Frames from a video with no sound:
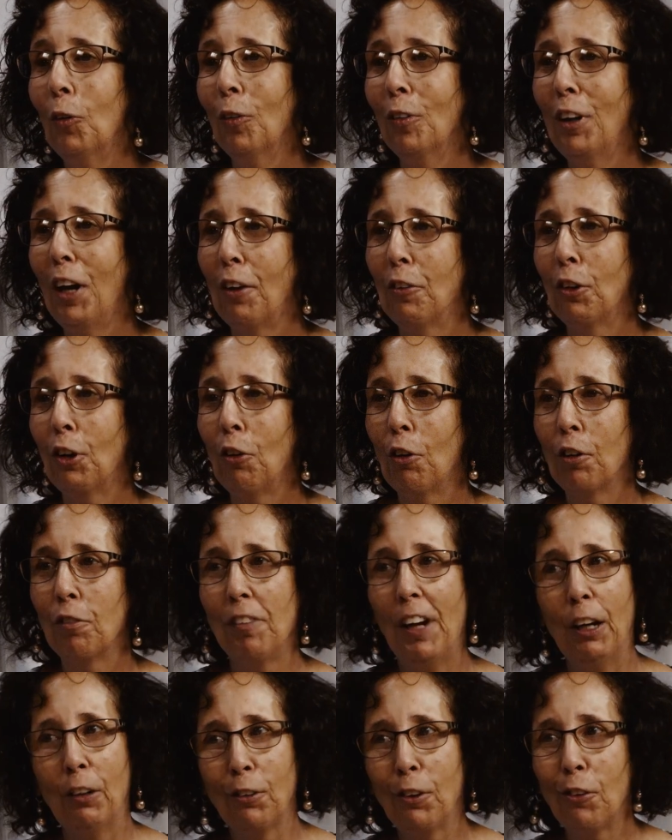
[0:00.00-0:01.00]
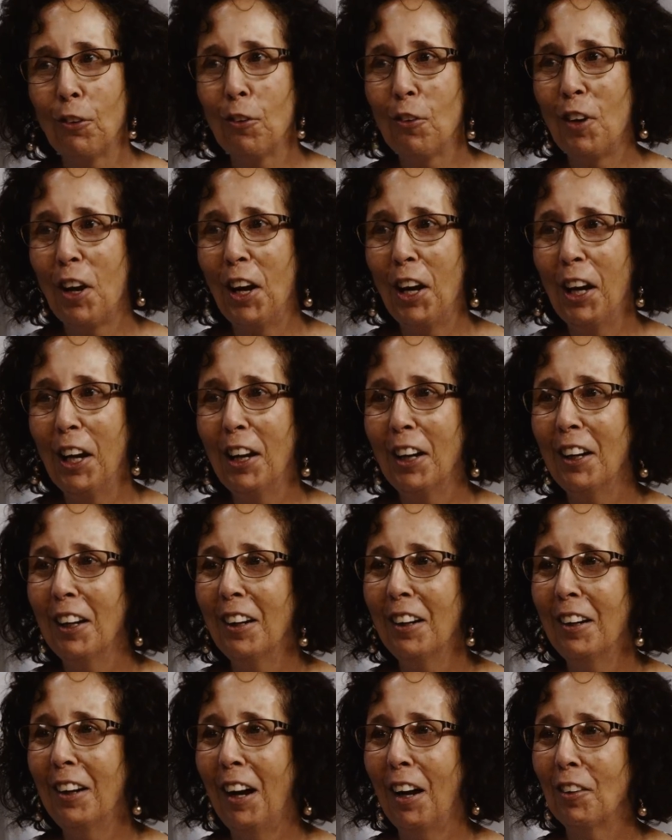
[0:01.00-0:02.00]
Got to go to Founders Day,
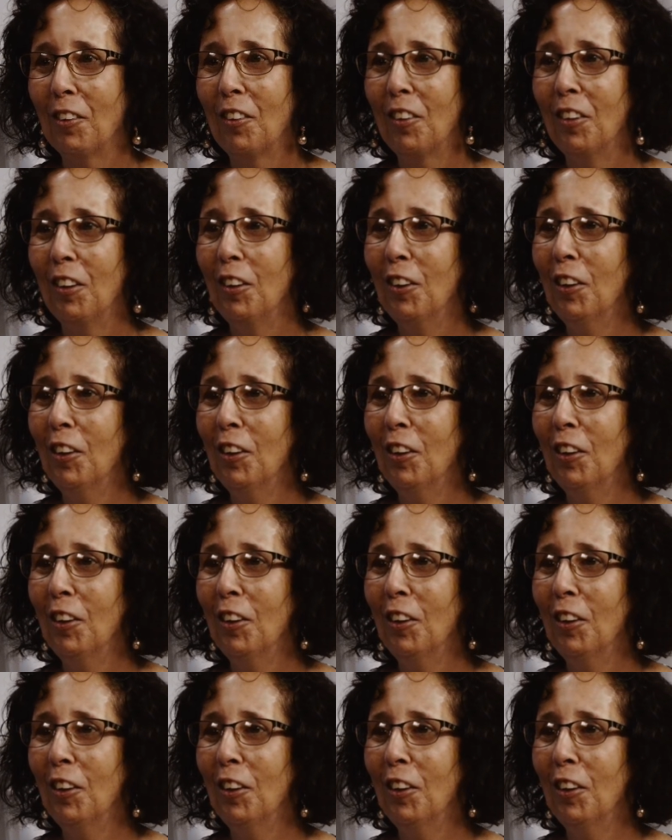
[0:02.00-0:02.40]
got to